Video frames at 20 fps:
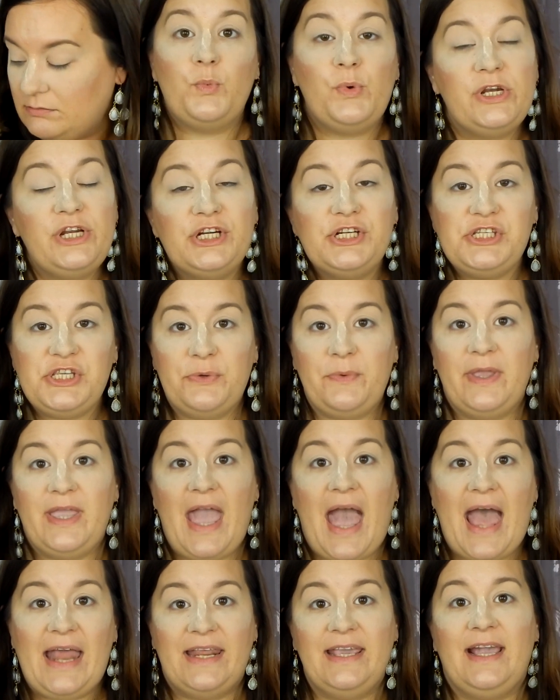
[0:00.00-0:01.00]
When you're
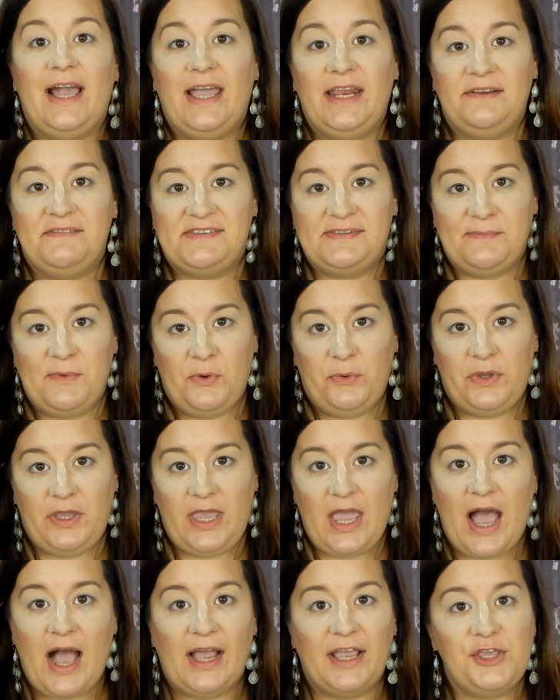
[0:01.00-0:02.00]
doing any kind of
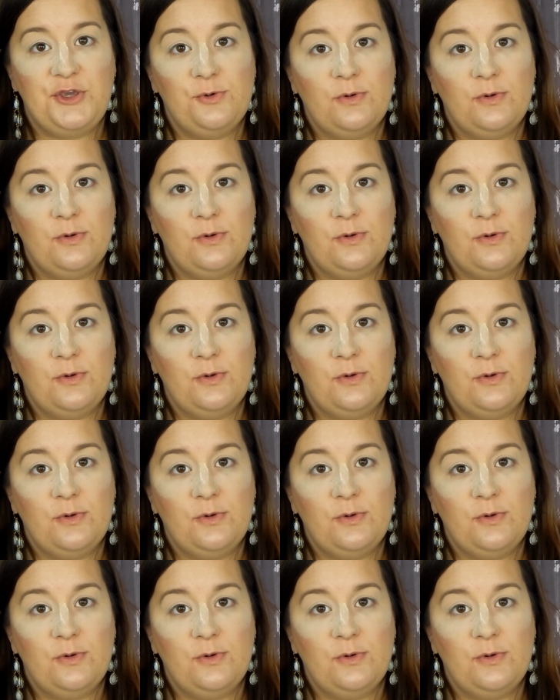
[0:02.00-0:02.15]
smoky eye,